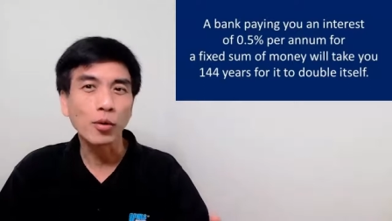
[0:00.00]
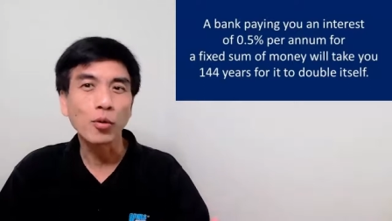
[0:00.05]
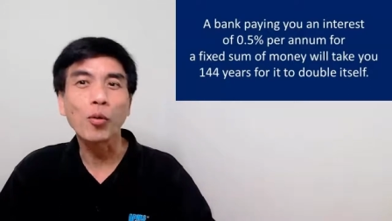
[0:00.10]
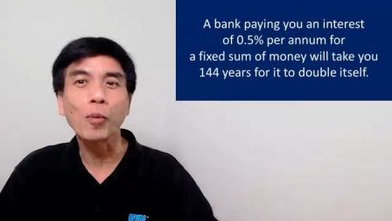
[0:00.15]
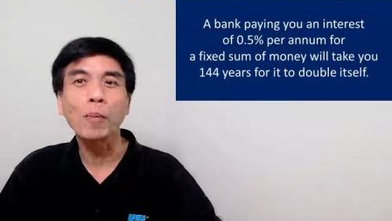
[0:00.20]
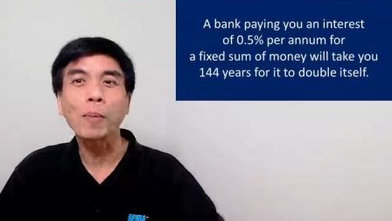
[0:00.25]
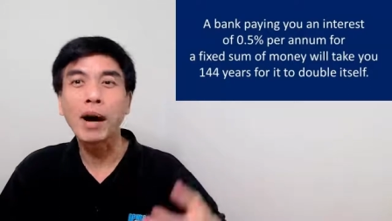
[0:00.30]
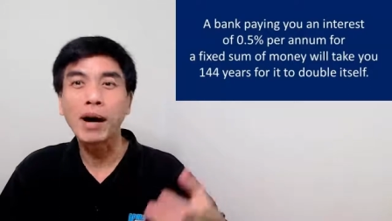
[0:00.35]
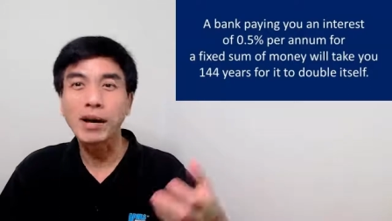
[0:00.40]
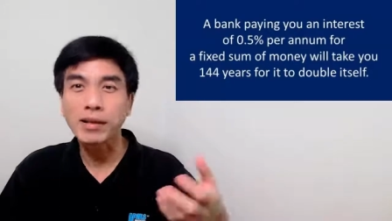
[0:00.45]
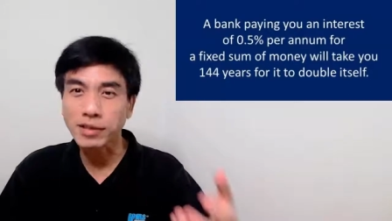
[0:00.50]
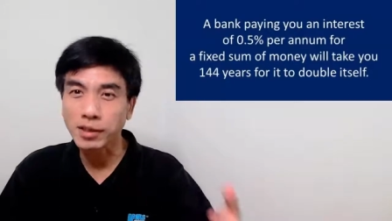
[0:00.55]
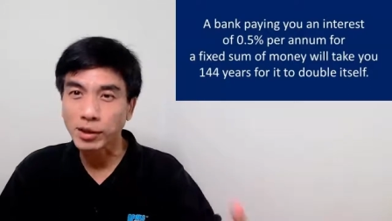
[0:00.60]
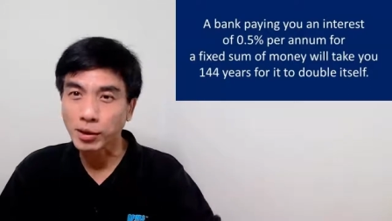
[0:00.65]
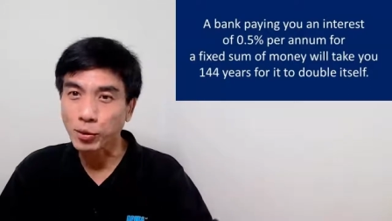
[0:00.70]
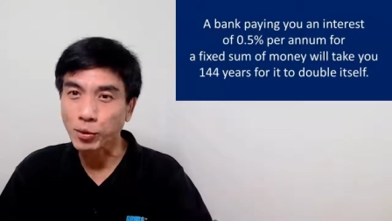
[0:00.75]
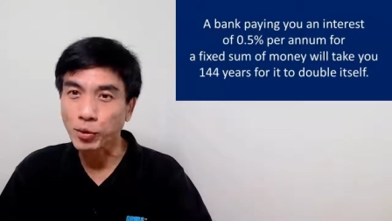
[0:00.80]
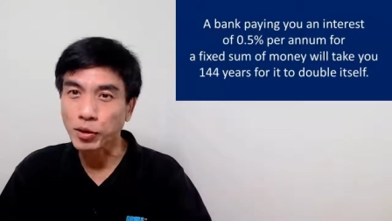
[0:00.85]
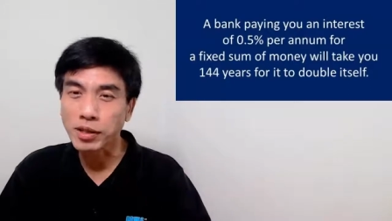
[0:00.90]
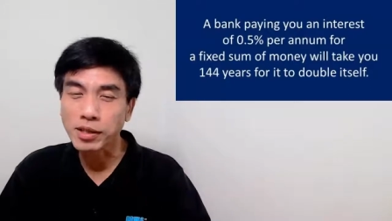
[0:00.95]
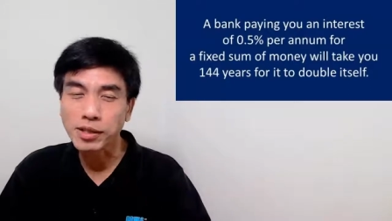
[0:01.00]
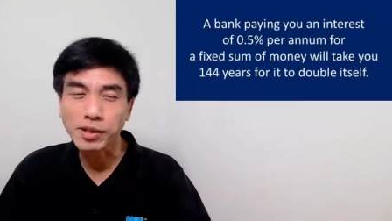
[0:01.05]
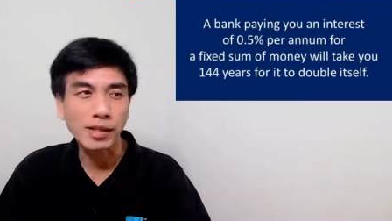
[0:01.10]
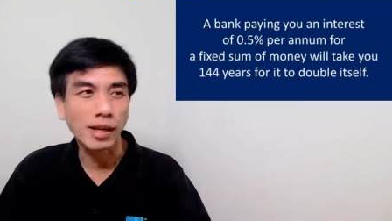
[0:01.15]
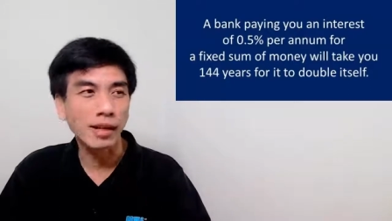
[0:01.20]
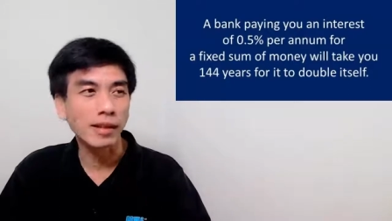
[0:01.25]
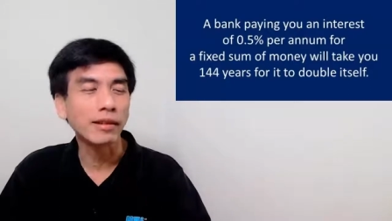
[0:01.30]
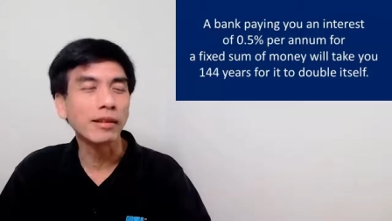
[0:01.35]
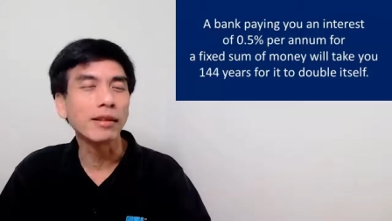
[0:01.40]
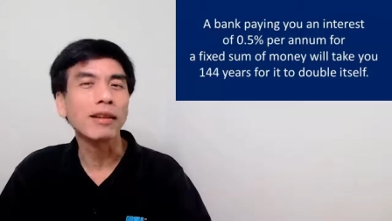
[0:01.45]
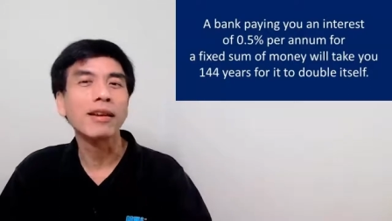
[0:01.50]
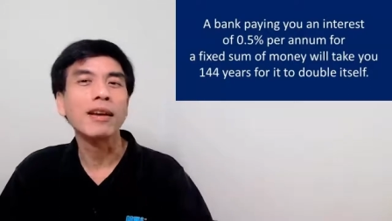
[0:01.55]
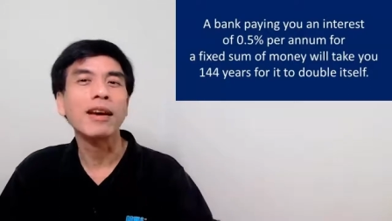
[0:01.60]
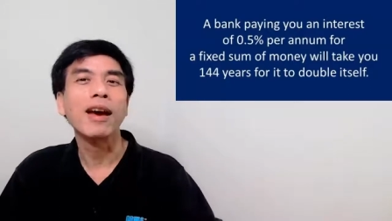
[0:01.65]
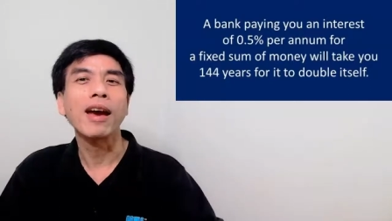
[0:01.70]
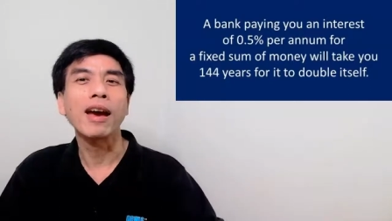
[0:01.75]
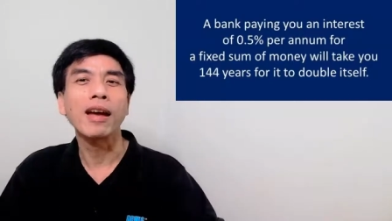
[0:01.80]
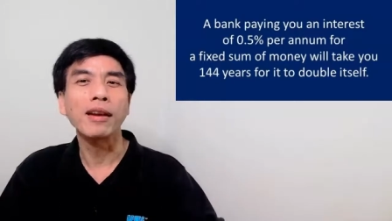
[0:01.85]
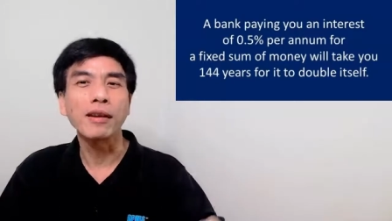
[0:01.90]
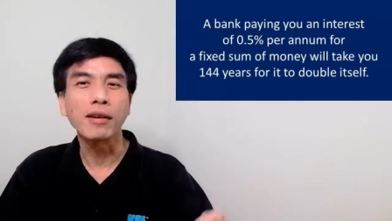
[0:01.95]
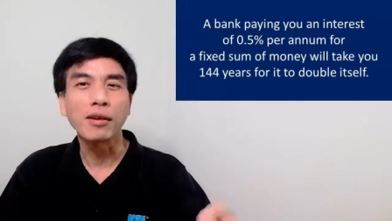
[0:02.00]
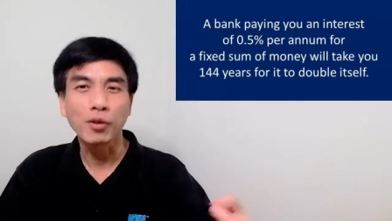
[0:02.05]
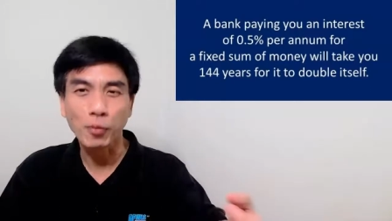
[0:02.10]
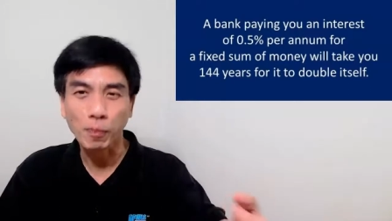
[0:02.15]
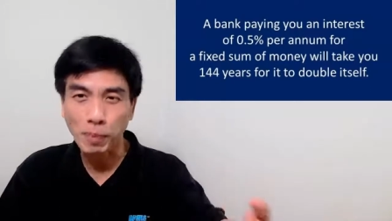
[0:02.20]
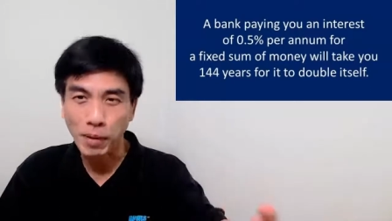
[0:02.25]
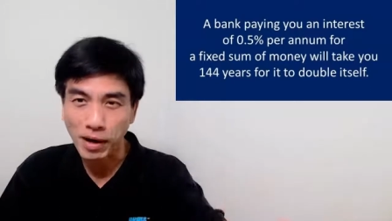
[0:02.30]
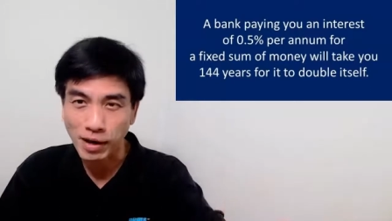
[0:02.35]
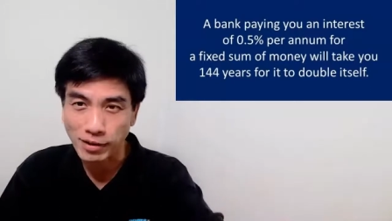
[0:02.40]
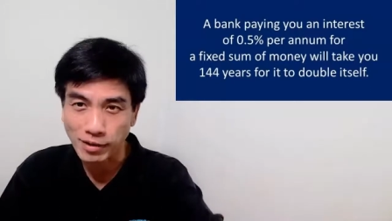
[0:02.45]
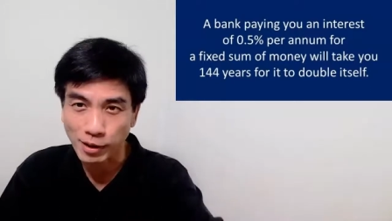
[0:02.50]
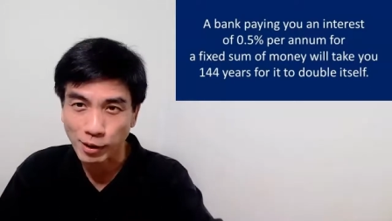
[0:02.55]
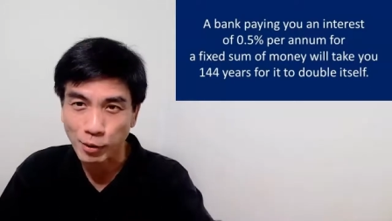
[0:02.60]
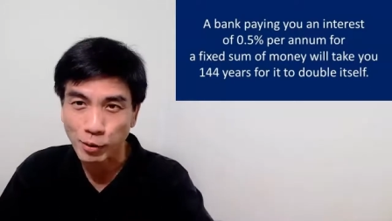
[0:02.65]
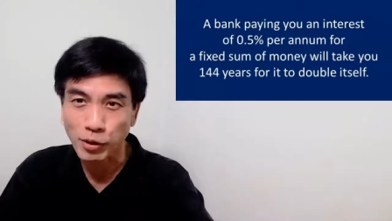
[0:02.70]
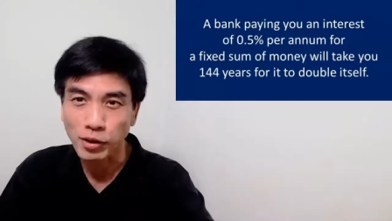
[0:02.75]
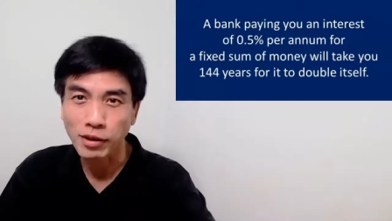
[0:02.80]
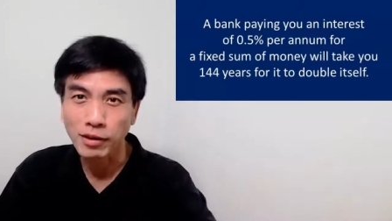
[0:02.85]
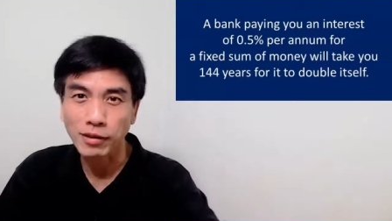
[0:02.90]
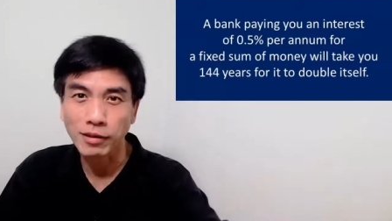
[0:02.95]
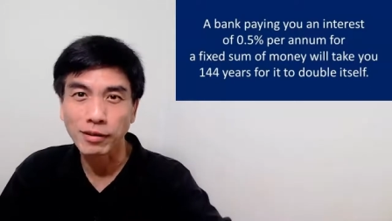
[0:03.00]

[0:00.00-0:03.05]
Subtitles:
who pass it to his son, and to pass it to